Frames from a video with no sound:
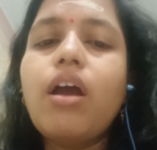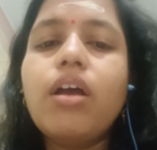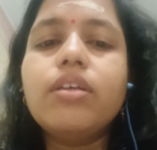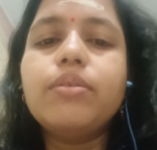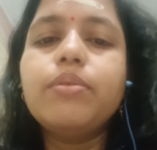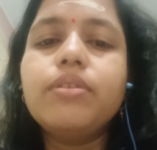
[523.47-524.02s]

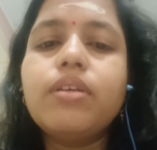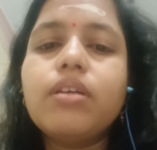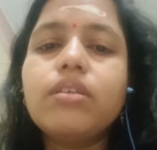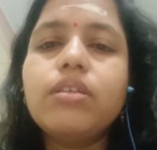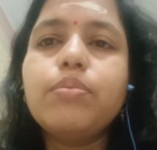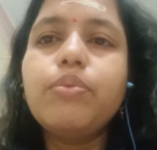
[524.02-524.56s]
has been
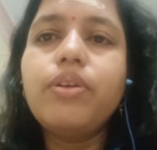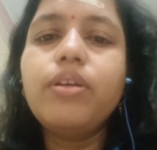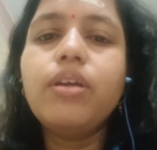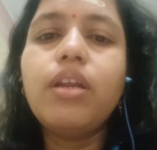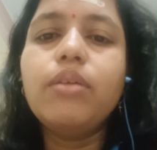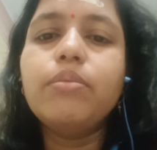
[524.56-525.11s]

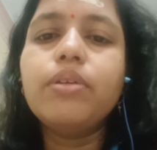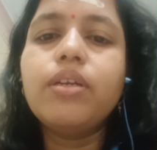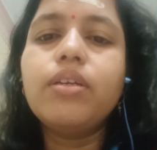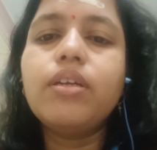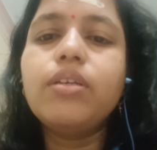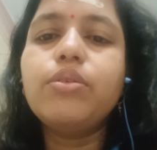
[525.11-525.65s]
successfully
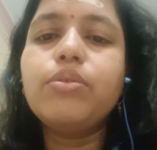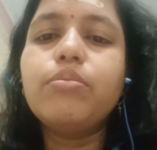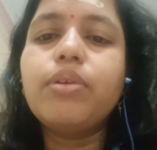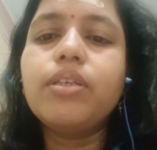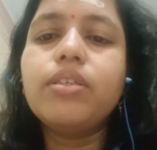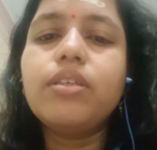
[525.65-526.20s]
eliminated through
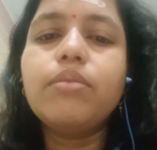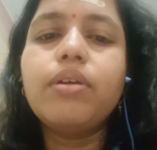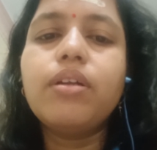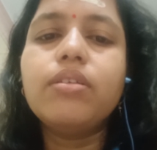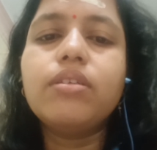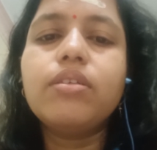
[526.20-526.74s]
meristem
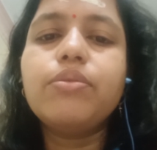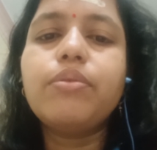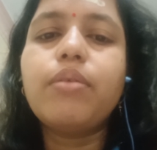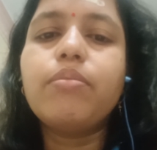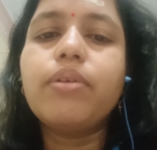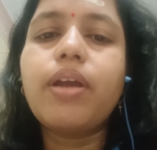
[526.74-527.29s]
cultures
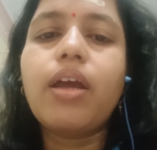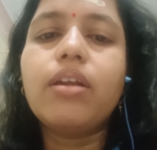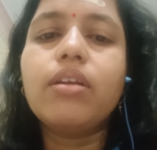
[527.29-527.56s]
from